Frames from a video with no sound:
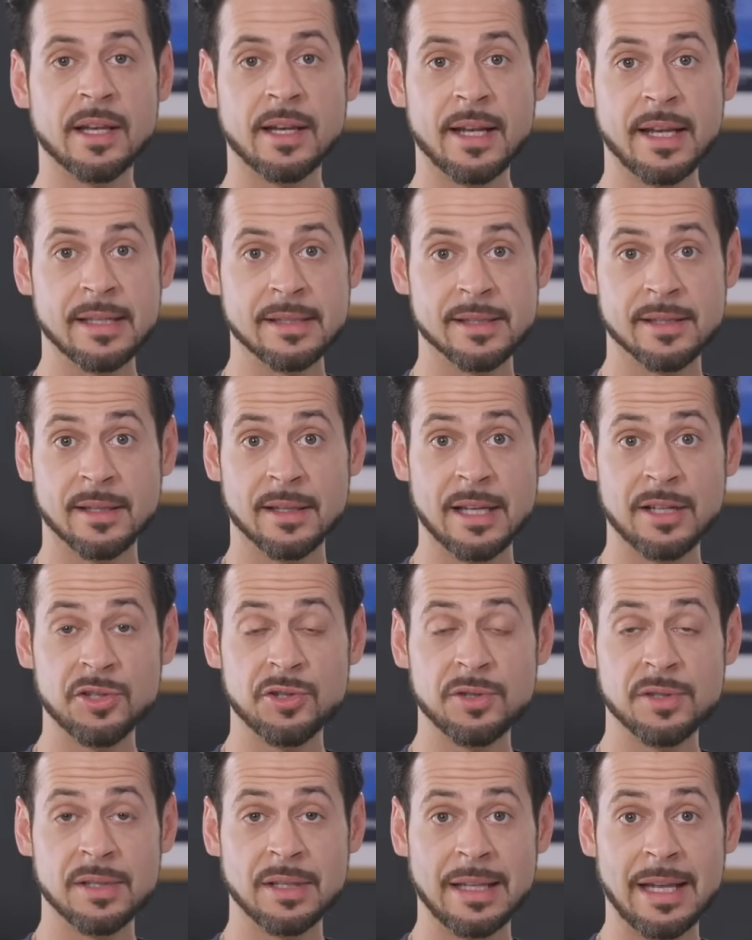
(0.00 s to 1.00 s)
and again,
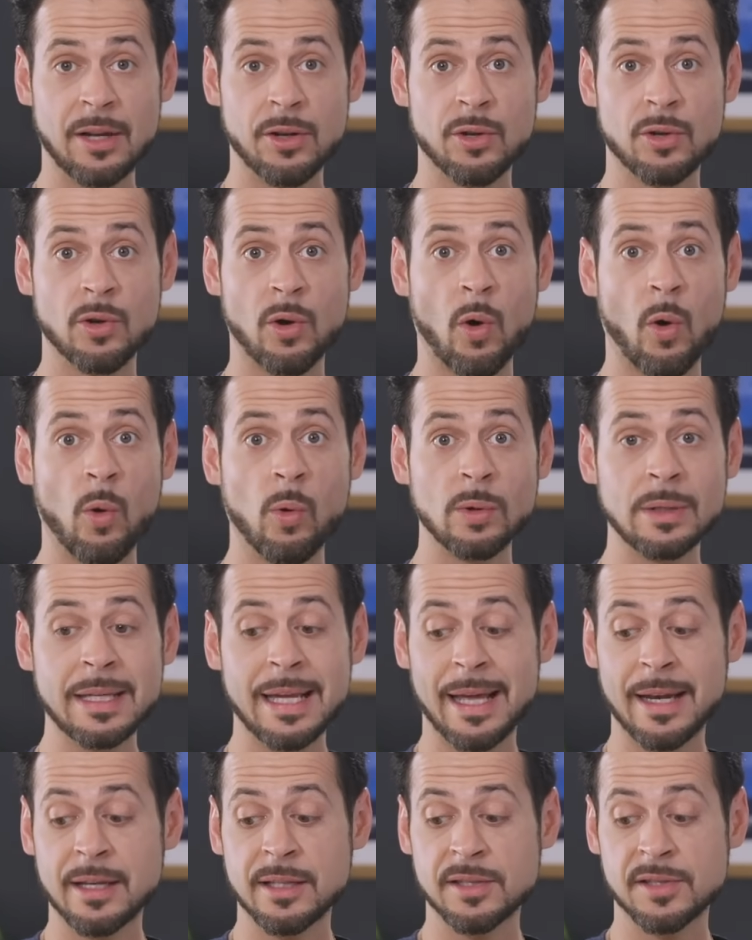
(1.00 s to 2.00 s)
selections allow you to
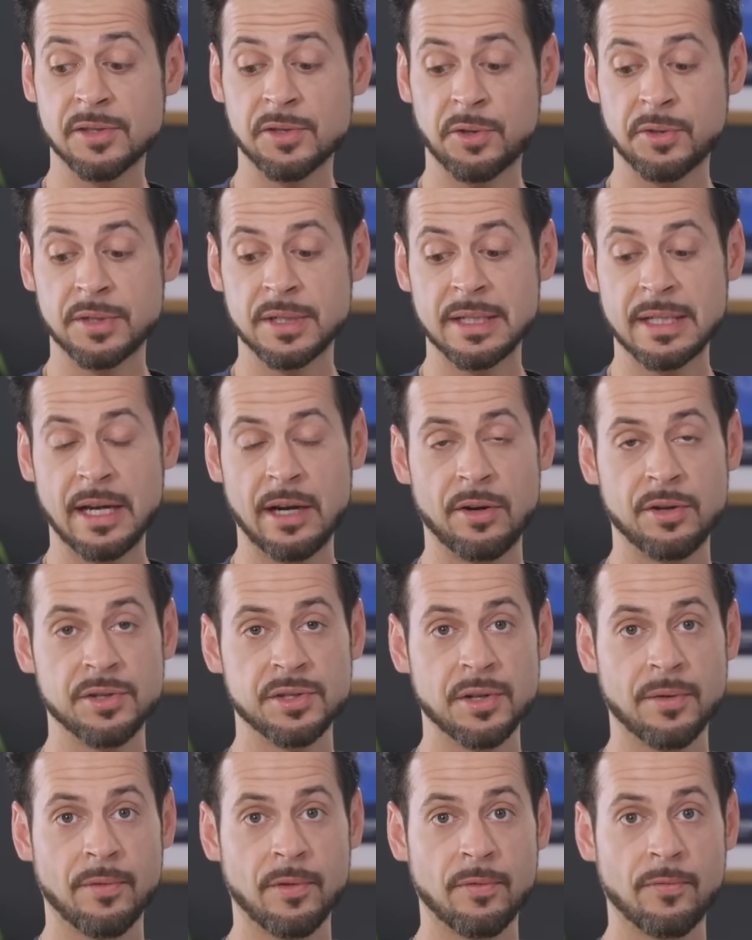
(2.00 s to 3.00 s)
only edit certain
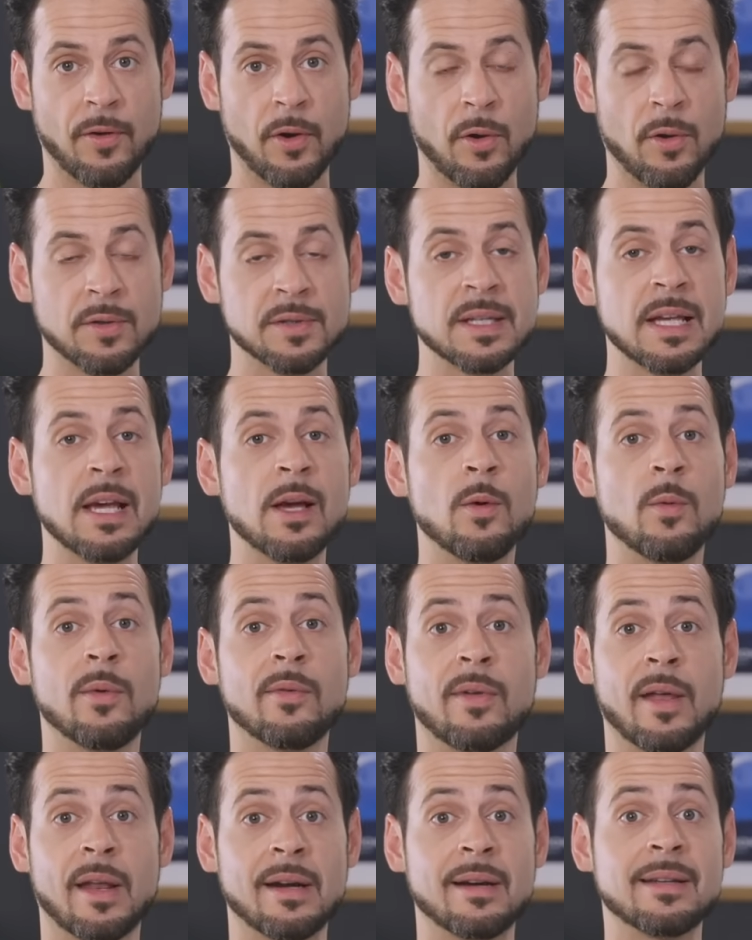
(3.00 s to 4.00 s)
areas of your photos.
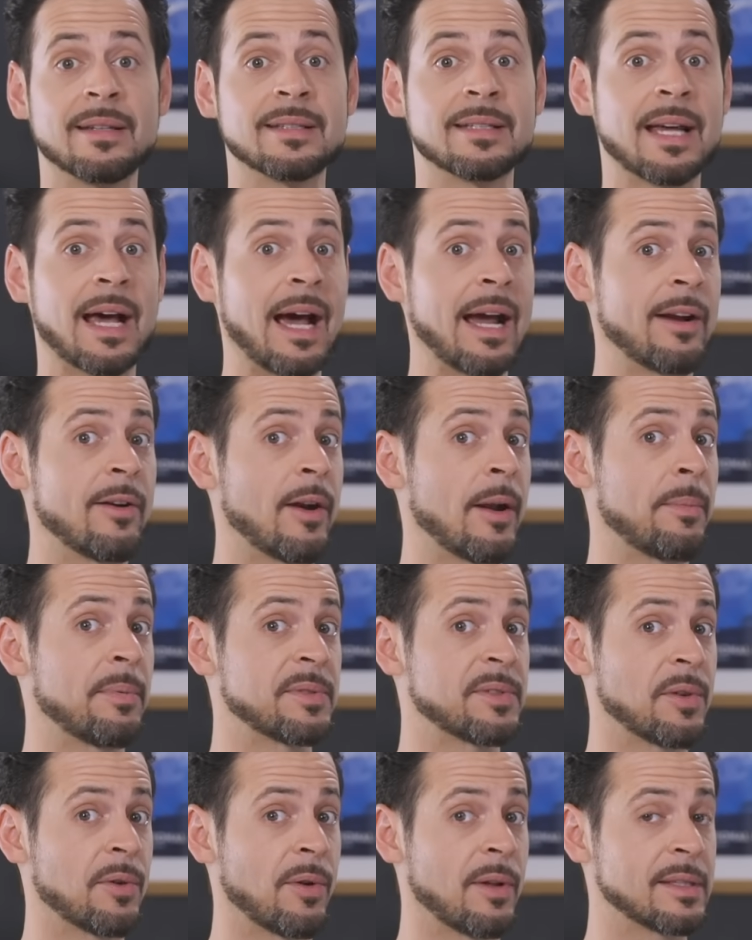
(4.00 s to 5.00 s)
We've got an entire
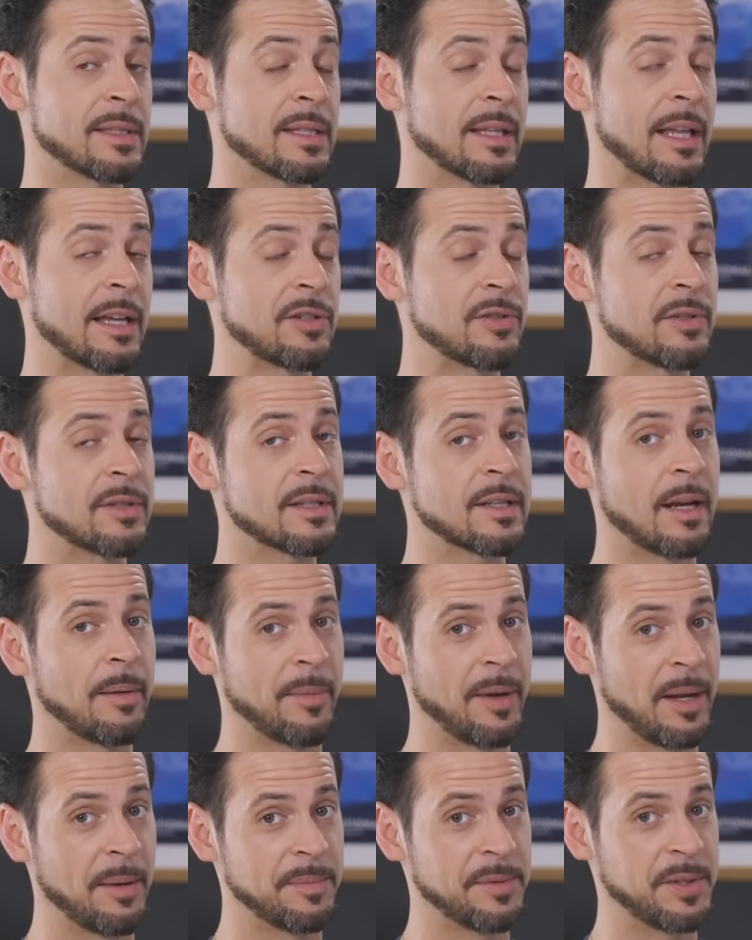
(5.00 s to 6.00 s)
episode on selections
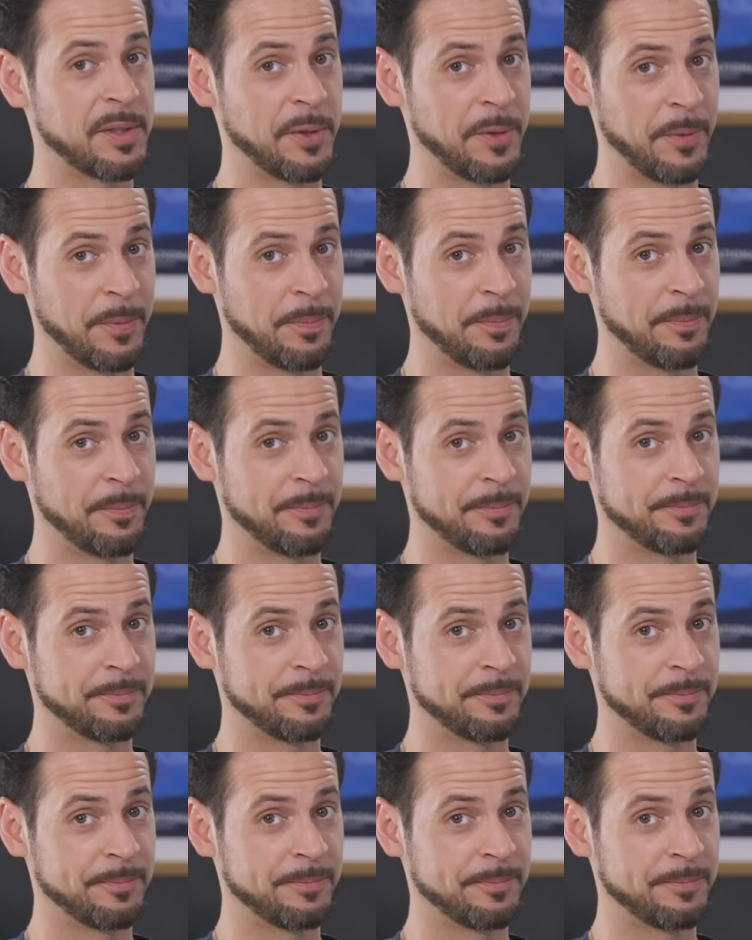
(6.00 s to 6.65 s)
coming up soon.